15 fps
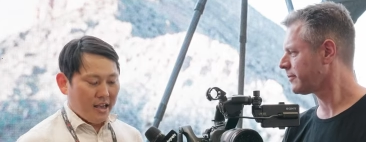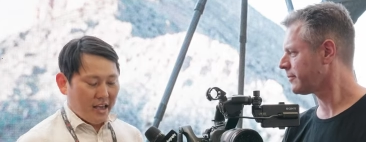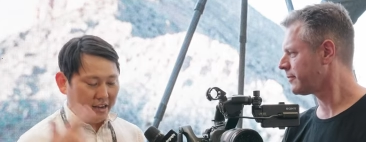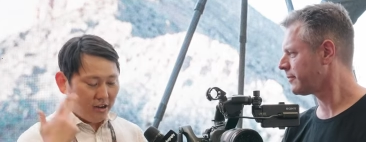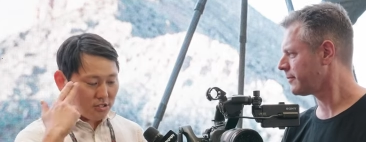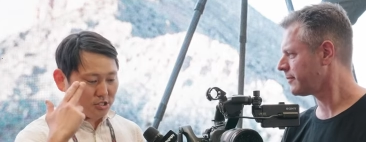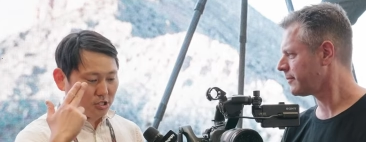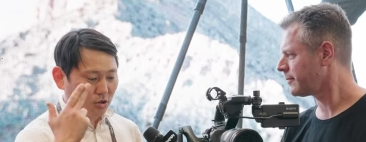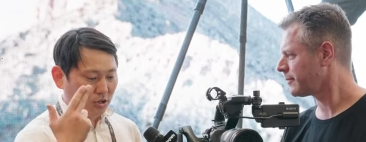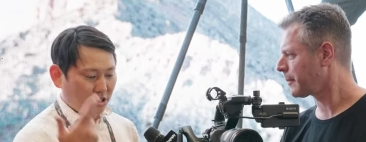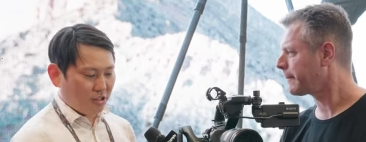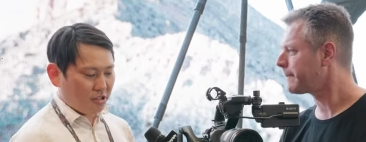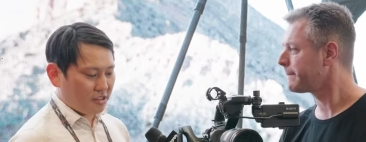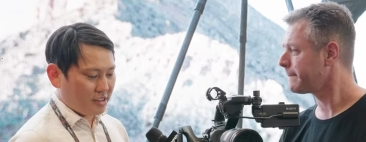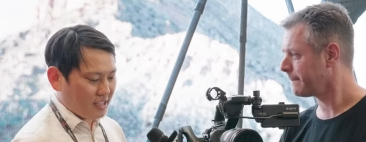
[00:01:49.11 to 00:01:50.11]
Speaker 1: And also
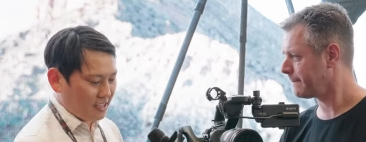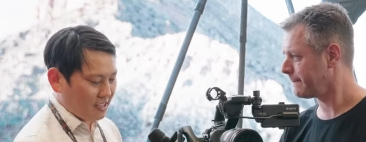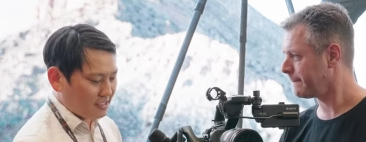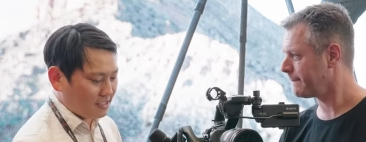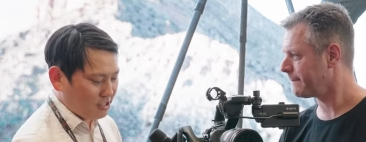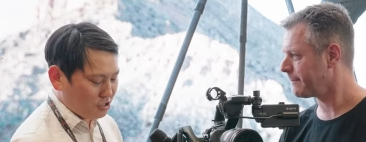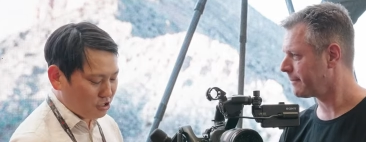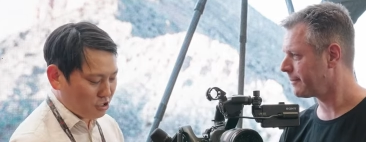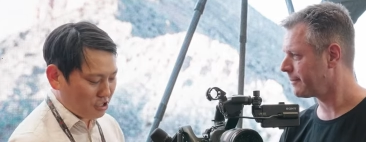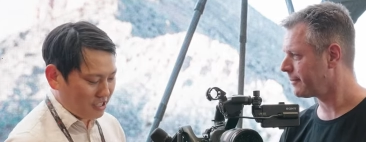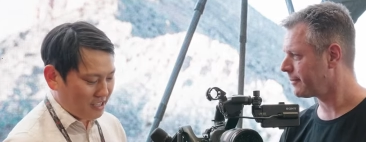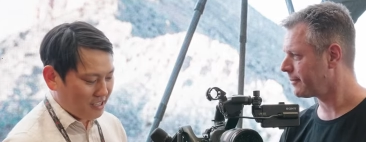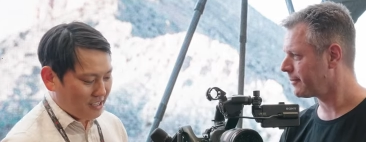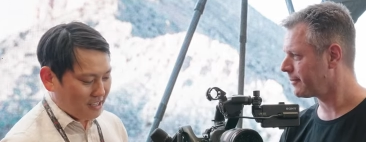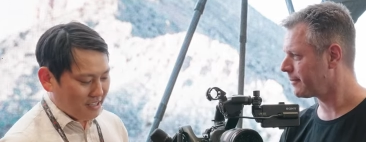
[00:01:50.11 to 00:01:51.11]
another thing is
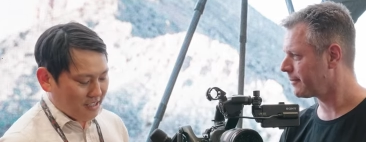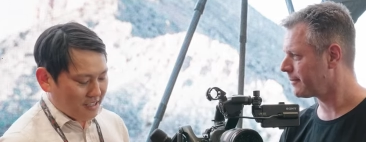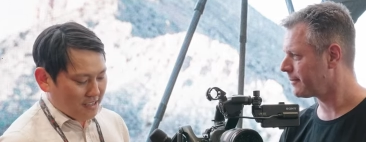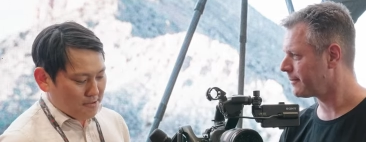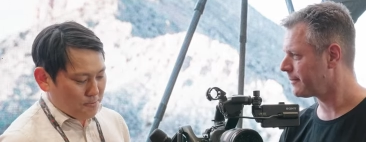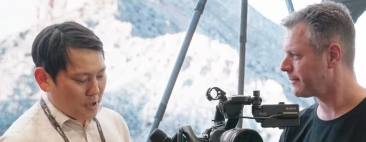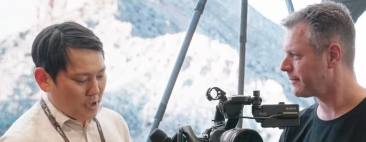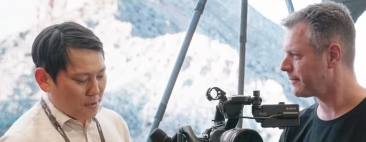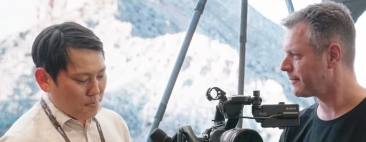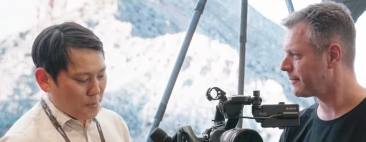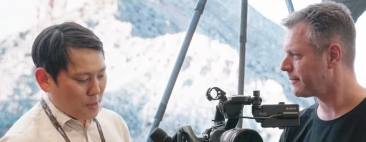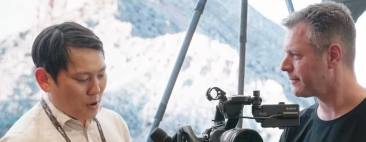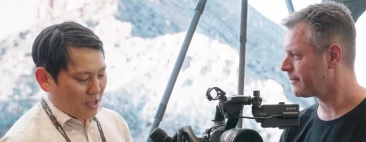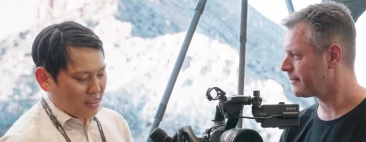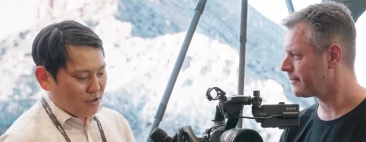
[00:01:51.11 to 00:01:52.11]
usually you
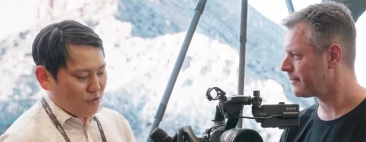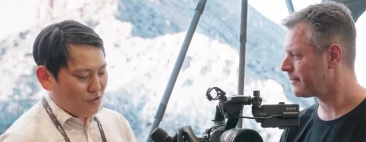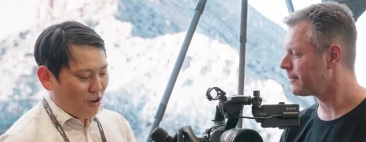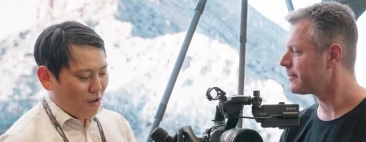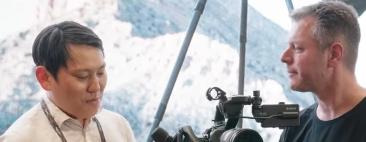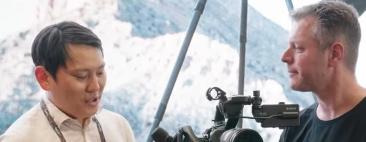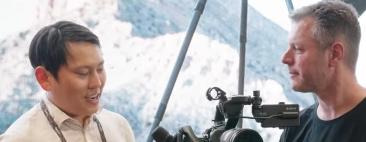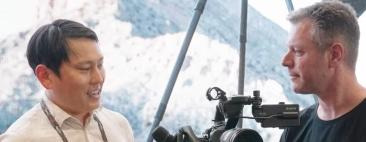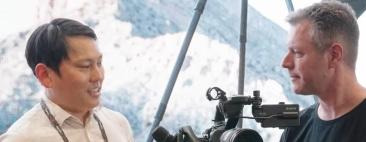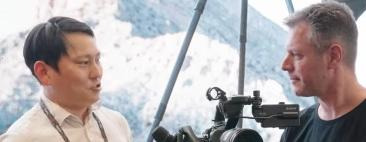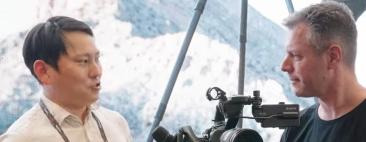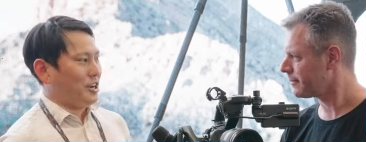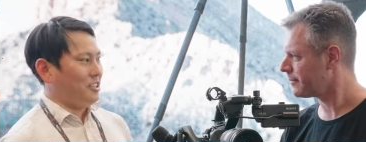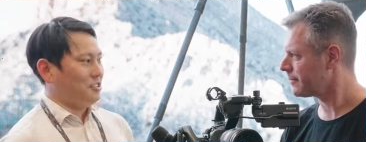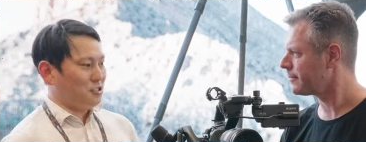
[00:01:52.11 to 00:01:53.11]
know, I think we've all been kind of
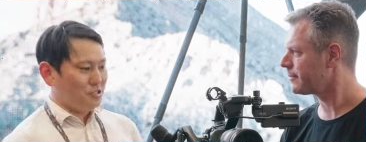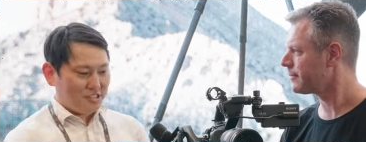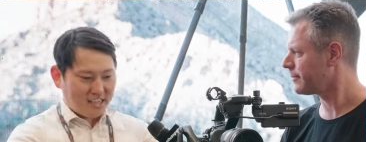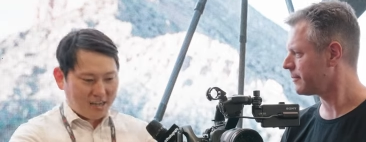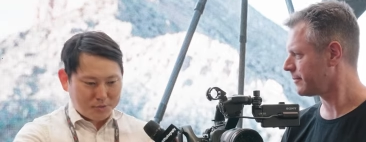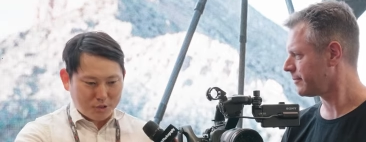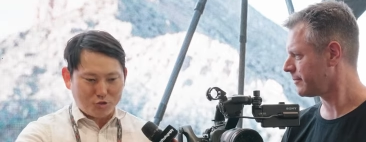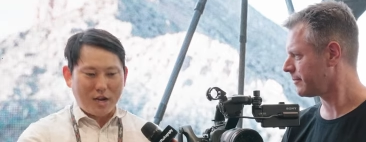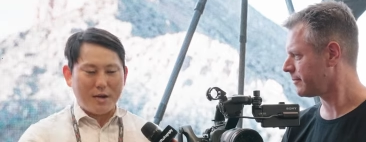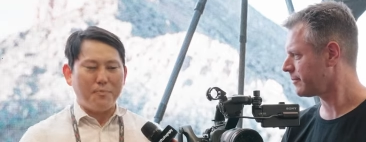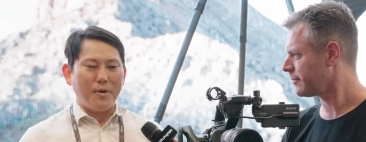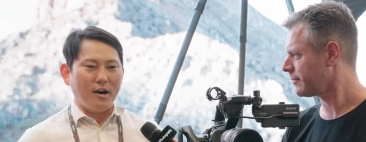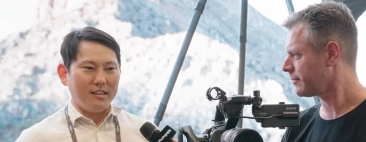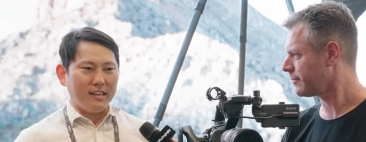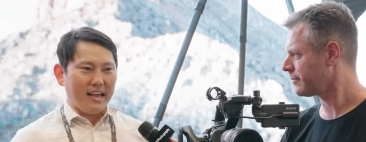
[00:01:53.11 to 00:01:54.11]
trained to set up the
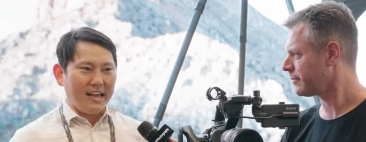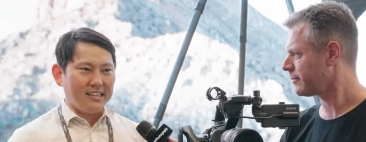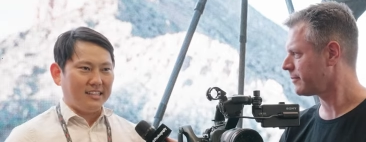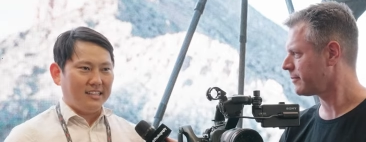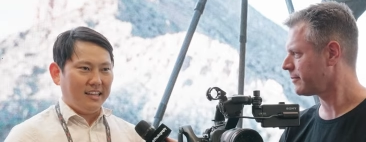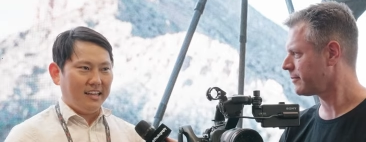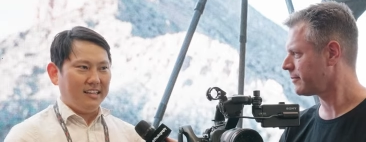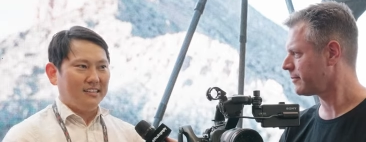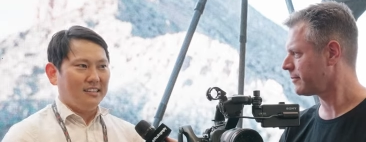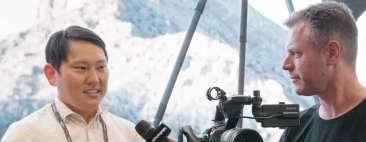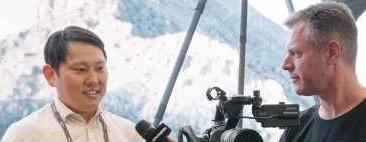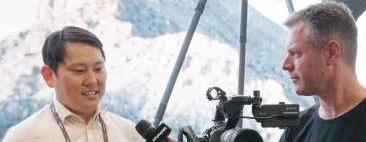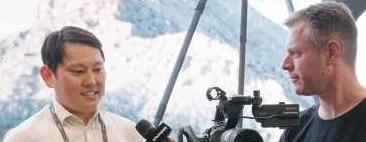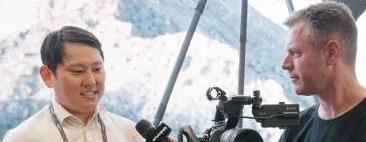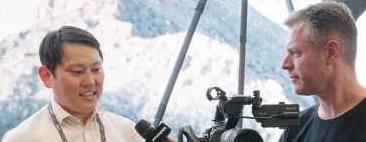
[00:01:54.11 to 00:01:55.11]
tripod legs and then
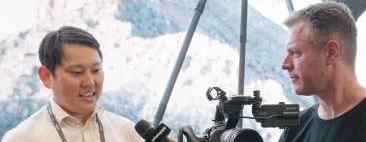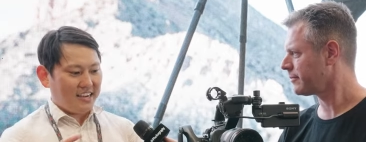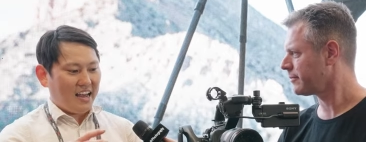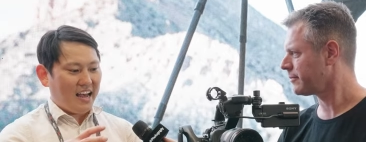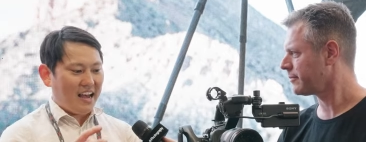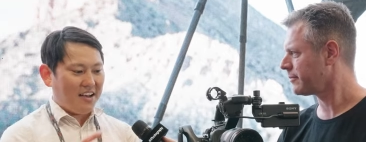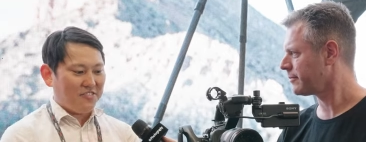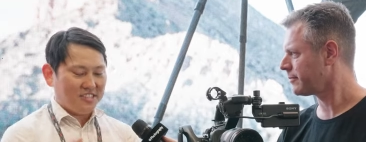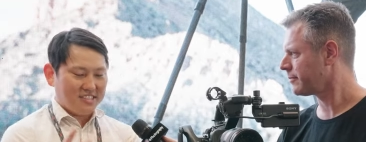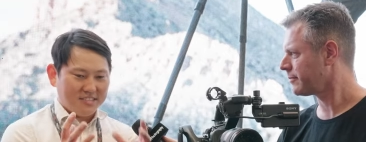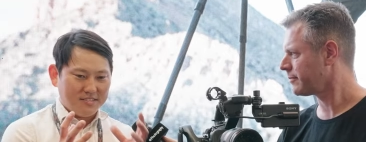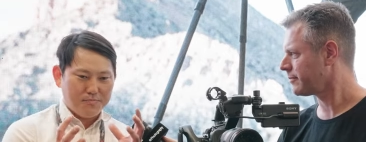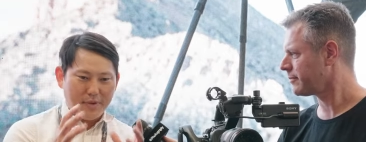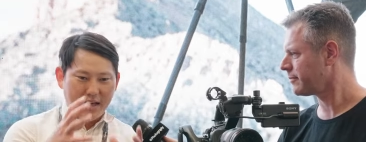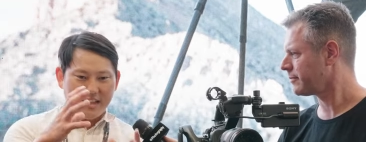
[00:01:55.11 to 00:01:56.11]
the second half is
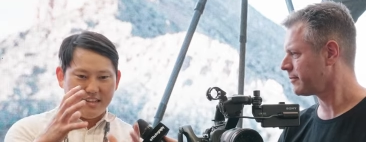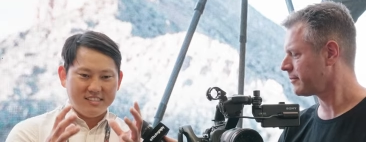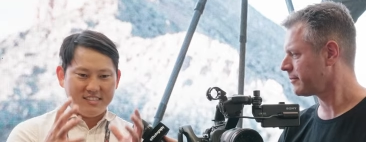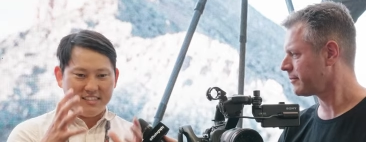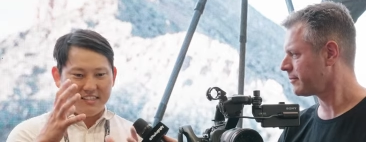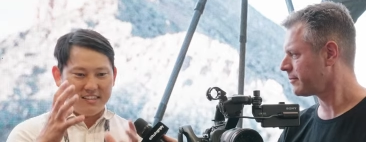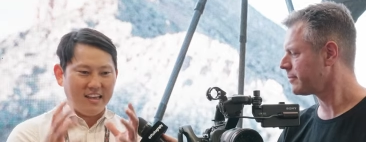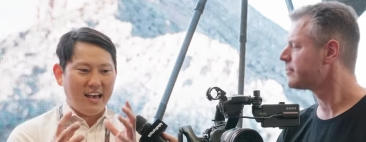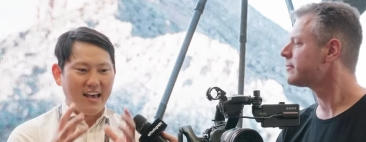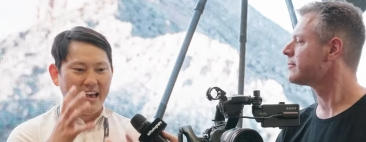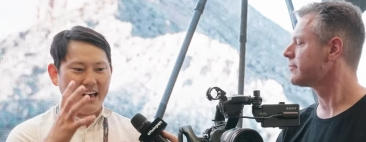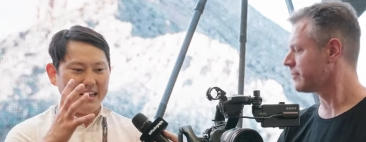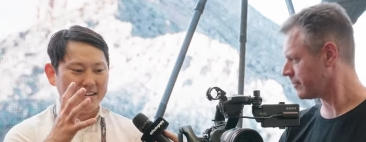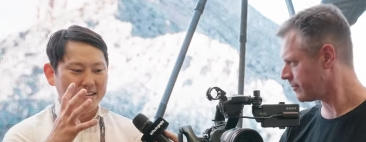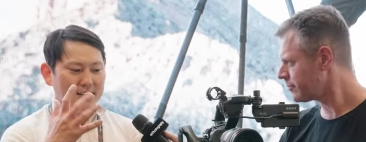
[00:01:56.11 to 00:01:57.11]
balancing the
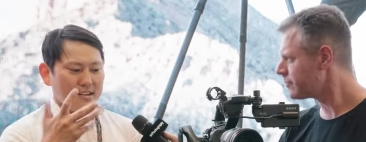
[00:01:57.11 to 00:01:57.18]
head.